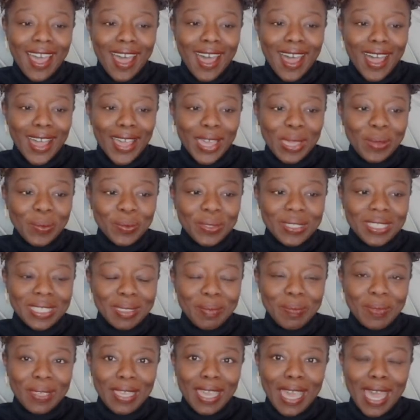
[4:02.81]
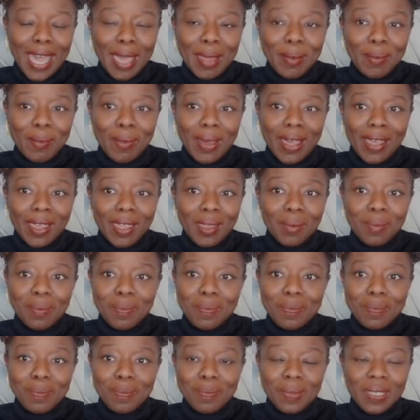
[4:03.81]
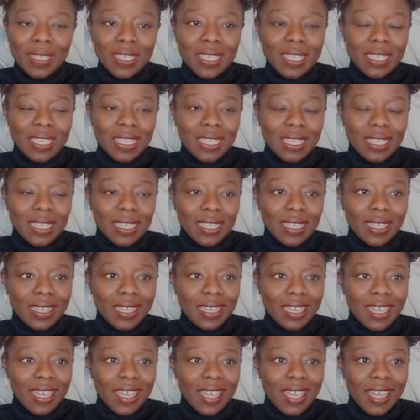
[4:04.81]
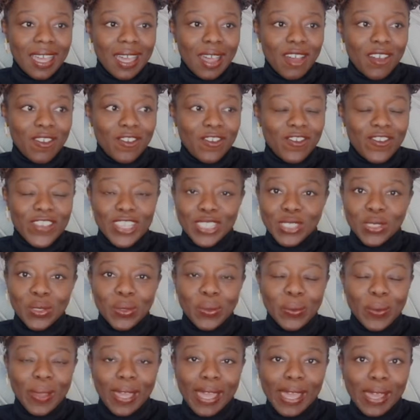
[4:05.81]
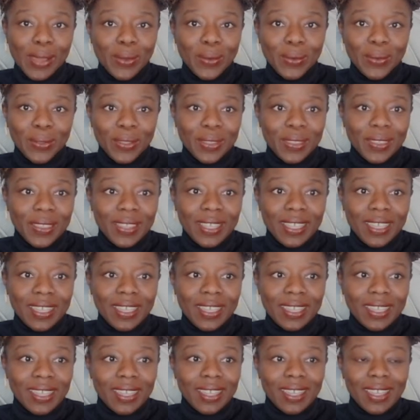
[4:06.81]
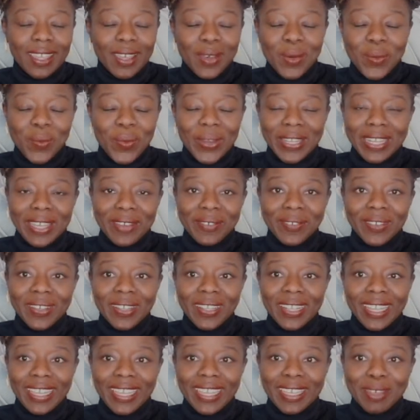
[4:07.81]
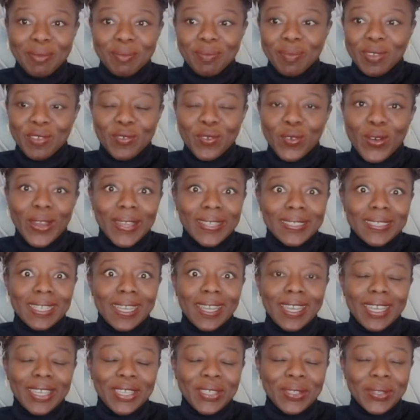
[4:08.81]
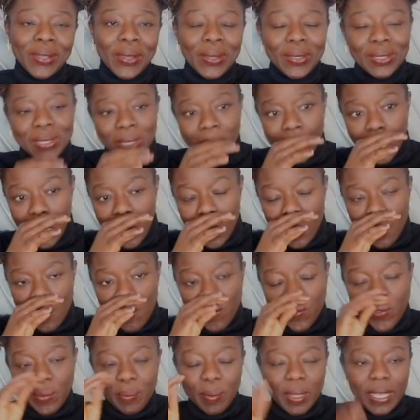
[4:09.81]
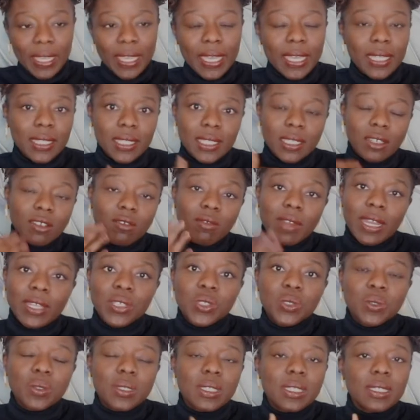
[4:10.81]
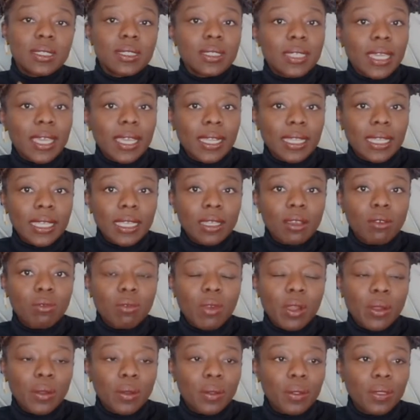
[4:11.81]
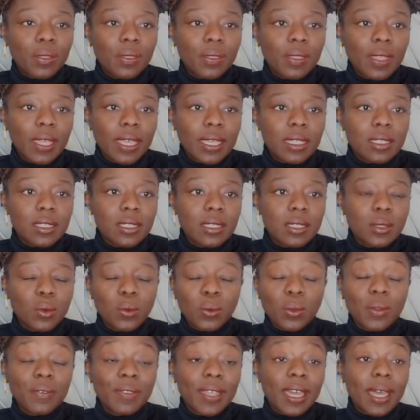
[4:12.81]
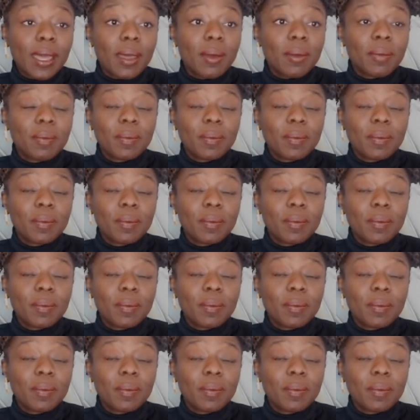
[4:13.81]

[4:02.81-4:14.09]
I want to be at my peak physical health whenever, before I die, so for me it's a daily growth. It's all of that.